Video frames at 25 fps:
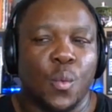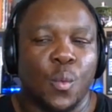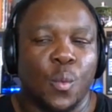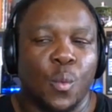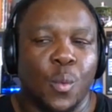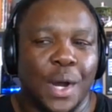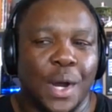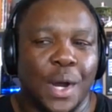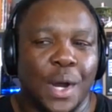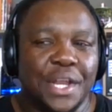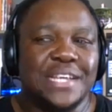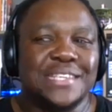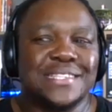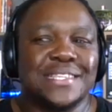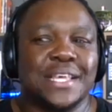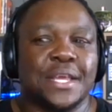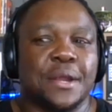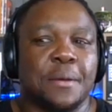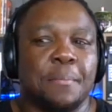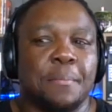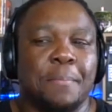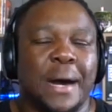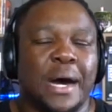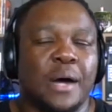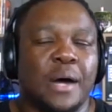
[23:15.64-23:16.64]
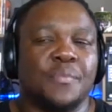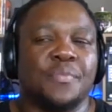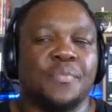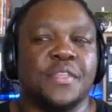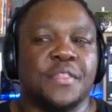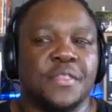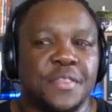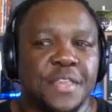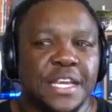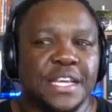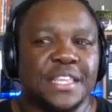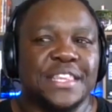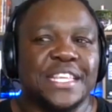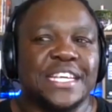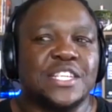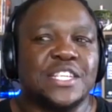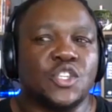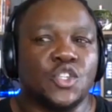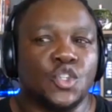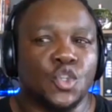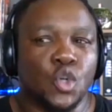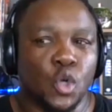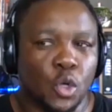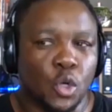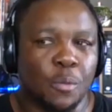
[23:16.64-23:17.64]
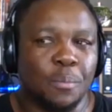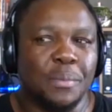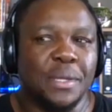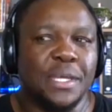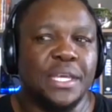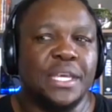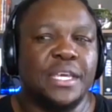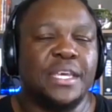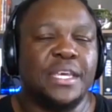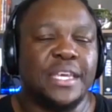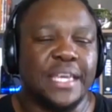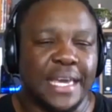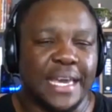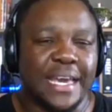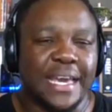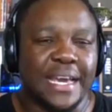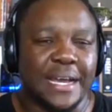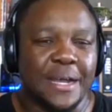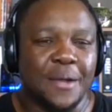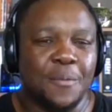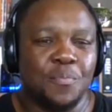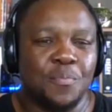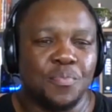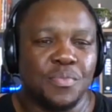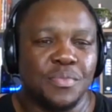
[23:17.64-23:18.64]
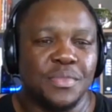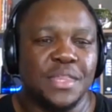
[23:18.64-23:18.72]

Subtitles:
what is it about the thing that took me here